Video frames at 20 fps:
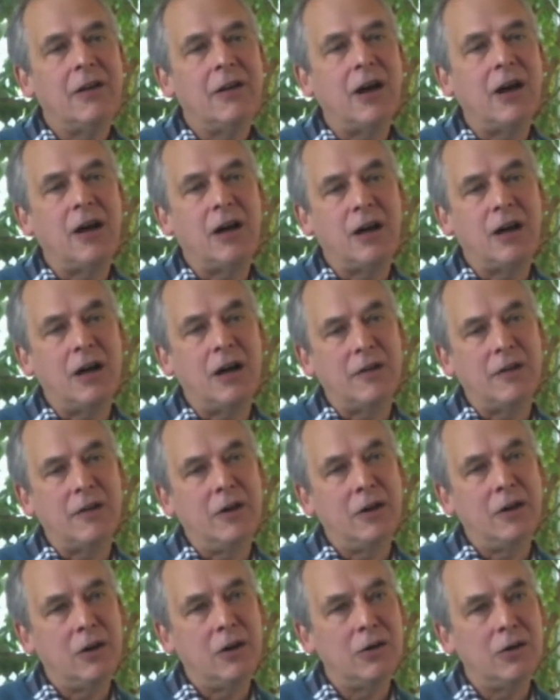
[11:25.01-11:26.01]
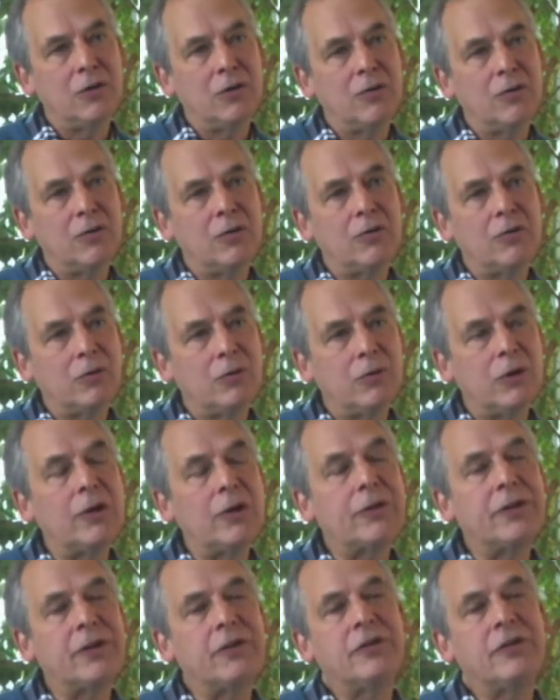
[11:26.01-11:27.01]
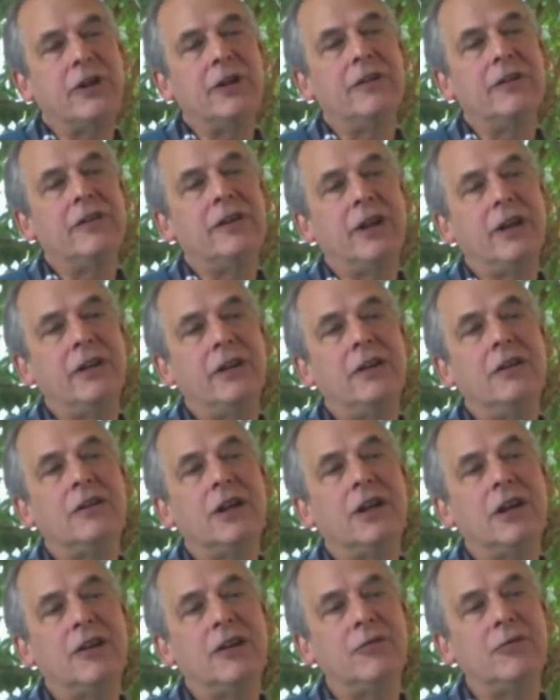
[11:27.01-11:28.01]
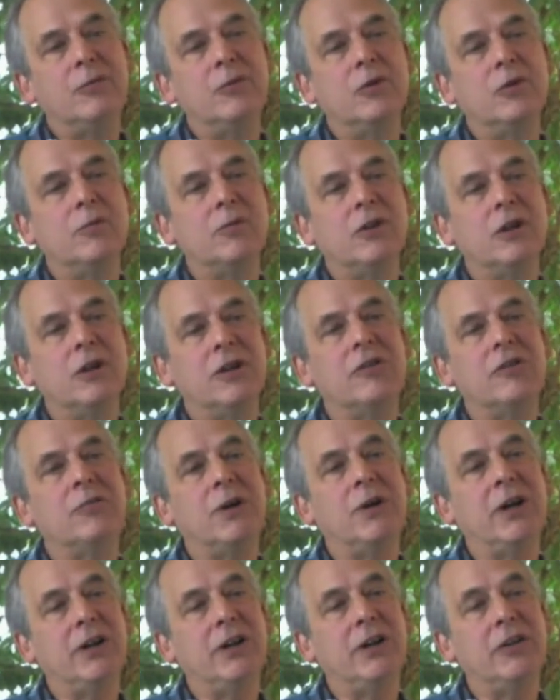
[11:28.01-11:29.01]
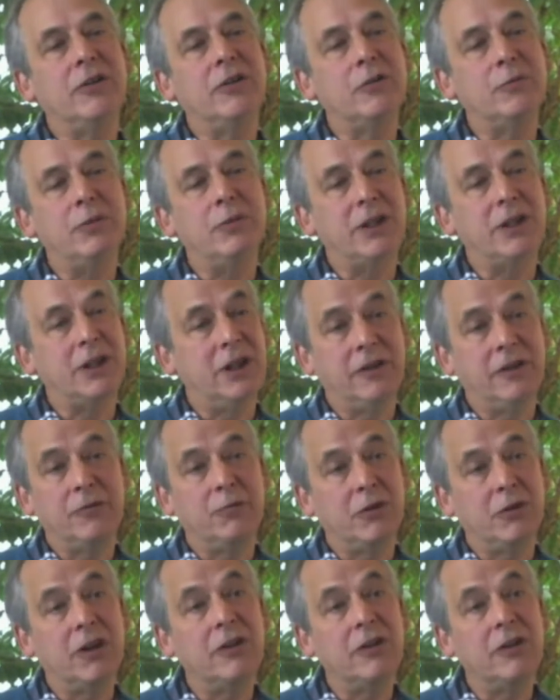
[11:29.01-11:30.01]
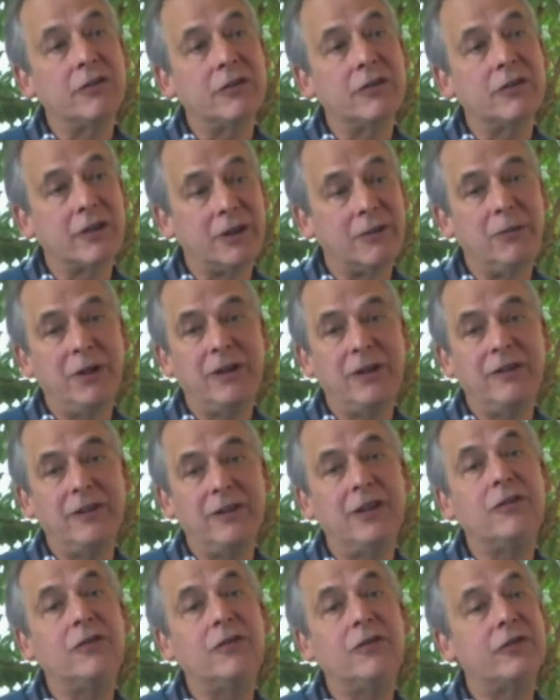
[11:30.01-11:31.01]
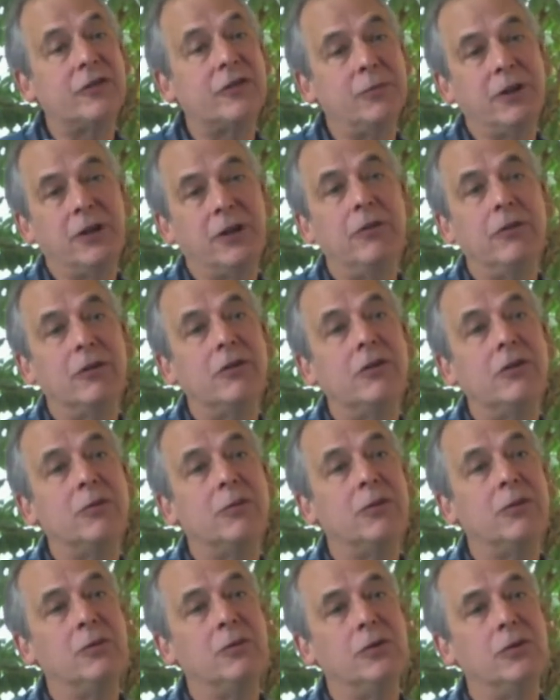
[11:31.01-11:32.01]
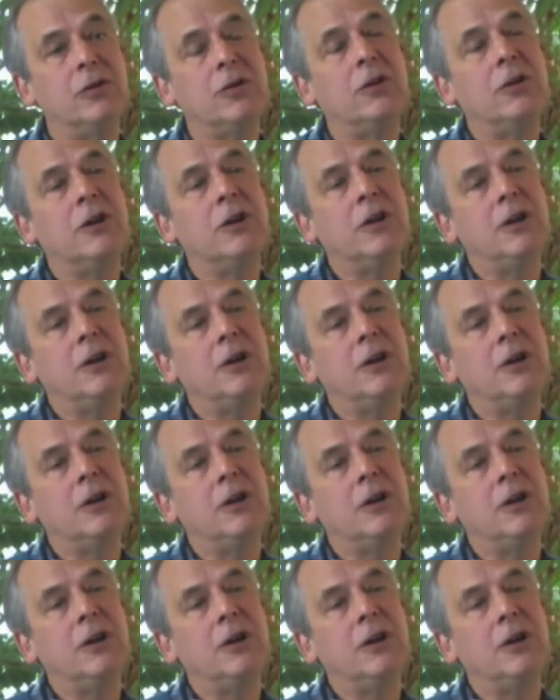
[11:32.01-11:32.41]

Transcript: uh, on the whole, wealthier states tended to have more bronze buyers because bronze can make sense for somebody with a little bit more